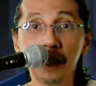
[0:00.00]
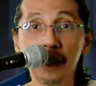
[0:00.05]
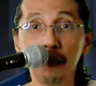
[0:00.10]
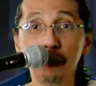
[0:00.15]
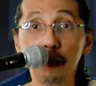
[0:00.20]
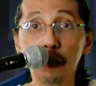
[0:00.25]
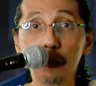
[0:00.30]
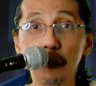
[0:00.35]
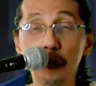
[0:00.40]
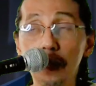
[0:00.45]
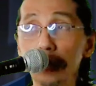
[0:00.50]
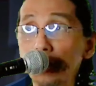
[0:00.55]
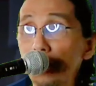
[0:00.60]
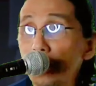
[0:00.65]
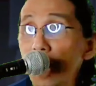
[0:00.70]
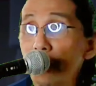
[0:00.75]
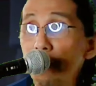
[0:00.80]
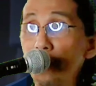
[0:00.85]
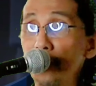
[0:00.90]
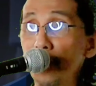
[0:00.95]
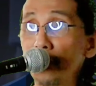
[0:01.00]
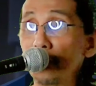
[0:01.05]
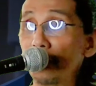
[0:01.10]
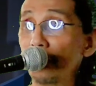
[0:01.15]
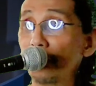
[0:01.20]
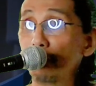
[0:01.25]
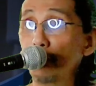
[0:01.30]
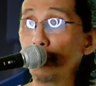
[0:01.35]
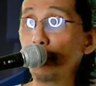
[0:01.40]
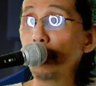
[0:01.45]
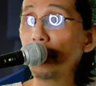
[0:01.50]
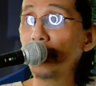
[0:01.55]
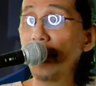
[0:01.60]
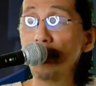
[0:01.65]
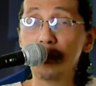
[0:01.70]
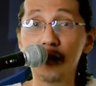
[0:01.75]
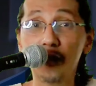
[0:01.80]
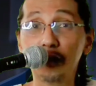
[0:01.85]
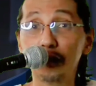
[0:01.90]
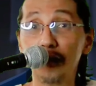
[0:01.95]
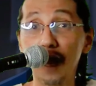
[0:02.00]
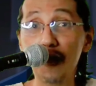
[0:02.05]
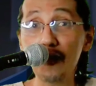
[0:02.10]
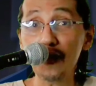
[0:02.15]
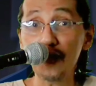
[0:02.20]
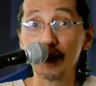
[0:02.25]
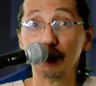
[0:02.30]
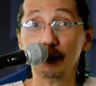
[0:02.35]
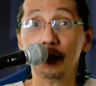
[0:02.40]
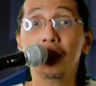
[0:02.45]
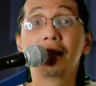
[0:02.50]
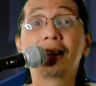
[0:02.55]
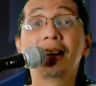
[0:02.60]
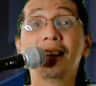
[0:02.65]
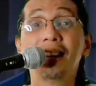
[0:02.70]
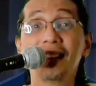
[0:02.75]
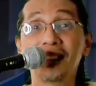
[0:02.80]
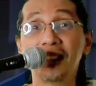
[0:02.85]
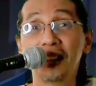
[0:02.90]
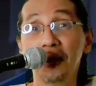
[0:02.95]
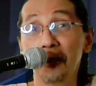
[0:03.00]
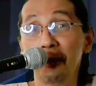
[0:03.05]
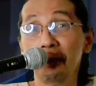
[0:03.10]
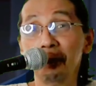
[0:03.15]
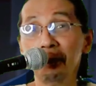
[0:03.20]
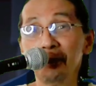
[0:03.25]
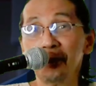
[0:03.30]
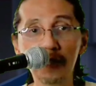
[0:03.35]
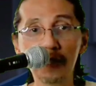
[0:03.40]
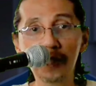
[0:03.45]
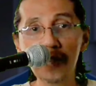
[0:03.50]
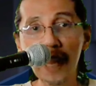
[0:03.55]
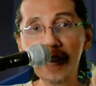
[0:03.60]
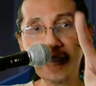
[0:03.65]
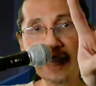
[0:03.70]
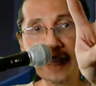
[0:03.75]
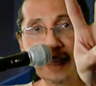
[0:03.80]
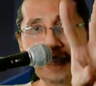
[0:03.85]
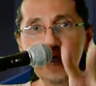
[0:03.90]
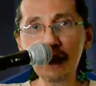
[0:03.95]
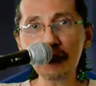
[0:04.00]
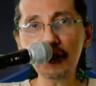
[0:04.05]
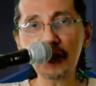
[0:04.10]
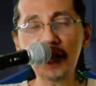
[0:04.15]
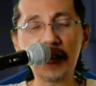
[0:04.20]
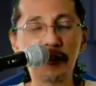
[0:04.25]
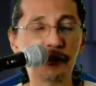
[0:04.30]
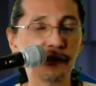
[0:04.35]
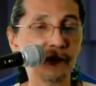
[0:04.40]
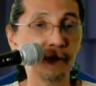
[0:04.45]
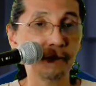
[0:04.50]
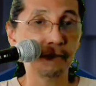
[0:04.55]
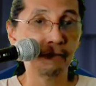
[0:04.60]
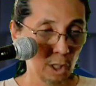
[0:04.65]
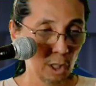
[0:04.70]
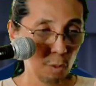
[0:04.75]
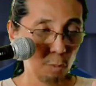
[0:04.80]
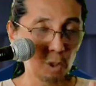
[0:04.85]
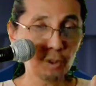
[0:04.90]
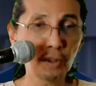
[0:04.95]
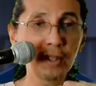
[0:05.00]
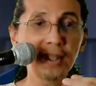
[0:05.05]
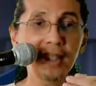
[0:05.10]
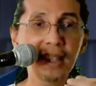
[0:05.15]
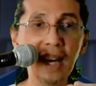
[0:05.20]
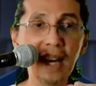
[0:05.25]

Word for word: we wouldn't have another, we wouldn't have another episode. Second gear shift. So the